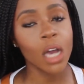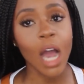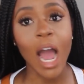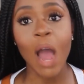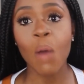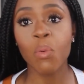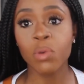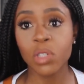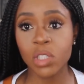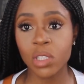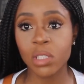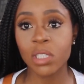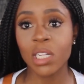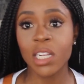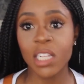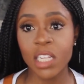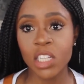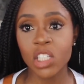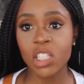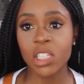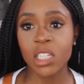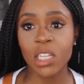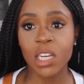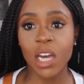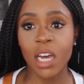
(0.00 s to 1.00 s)
I would
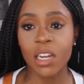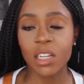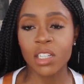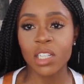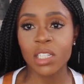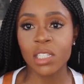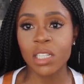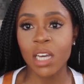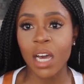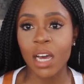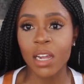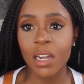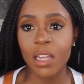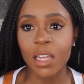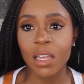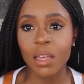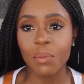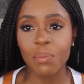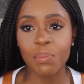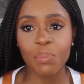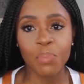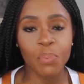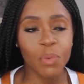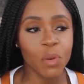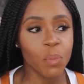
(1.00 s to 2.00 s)
literally kind of just kind of
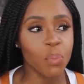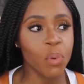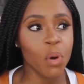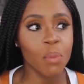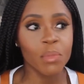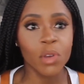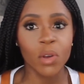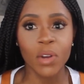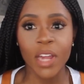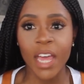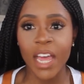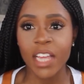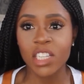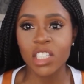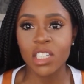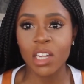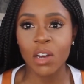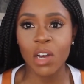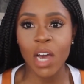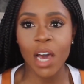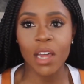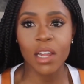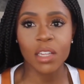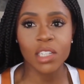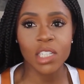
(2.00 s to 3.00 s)
will put me on edge and
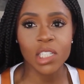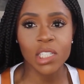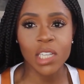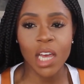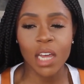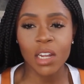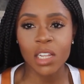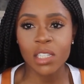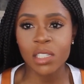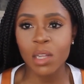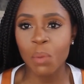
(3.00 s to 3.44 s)
I'll kind of just kind of